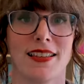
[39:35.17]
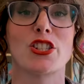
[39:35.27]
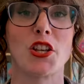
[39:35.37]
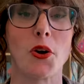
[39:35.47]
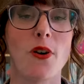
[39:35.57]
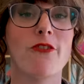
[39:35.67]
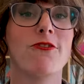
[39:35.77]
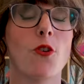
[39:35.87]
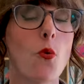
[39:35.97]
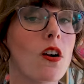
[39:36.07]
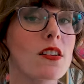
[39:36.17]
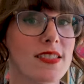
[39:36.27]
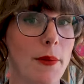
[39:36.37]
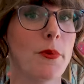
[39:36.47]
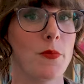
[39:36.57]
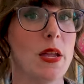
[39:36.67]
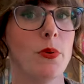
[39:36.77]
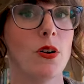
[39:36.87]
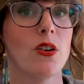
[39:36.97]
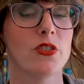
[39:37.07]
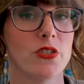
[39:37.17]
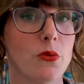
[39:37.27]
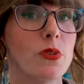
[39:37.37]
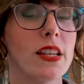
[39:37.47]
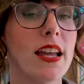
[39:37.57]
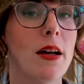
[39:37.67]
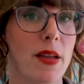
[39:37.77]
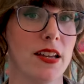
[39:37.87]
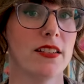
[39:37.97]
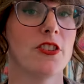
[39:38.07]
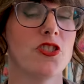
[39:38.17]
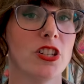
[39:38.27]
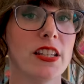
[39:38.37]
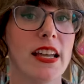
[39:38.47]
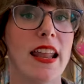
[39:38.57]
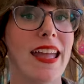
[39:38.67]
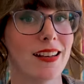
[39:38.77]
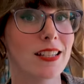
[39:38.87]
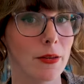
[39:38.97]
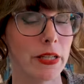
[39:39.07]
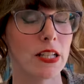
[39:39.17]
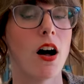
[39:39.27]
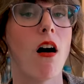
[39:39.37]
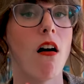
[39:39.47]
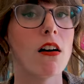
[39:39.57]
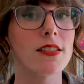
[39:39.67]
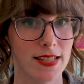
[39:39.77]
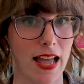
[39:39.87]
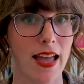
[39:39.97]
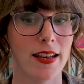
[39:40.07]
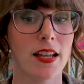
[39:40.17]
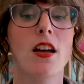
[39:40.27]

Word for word: So four separate people, Suli, Amanda, Jillian, and Camilla all said